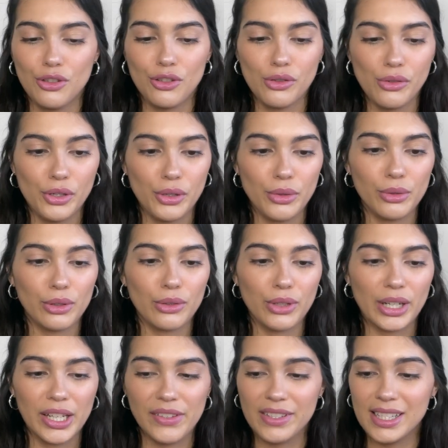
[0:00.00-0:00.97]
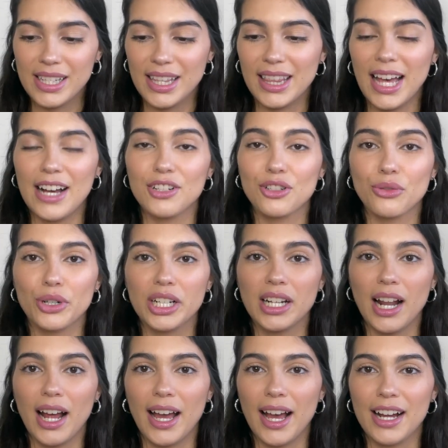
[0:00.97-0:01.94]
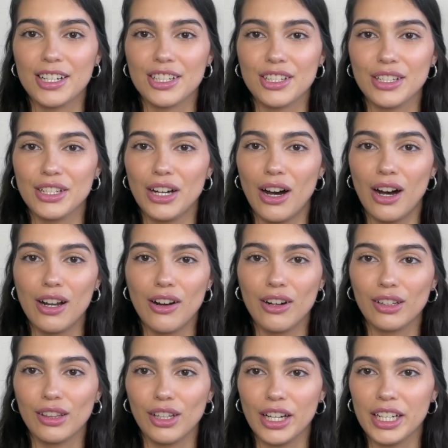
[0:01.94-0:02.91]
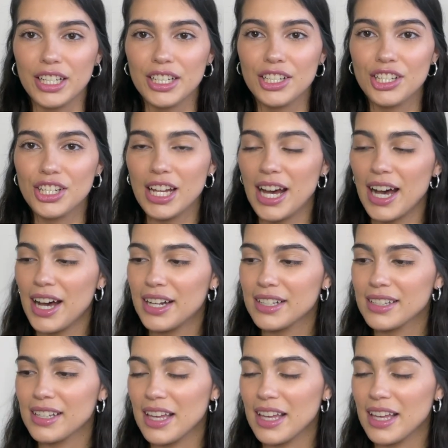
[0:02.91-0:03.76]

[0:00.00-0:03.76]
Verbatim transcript: Two cute little gifts that Jordan and I actually got are luggage tags.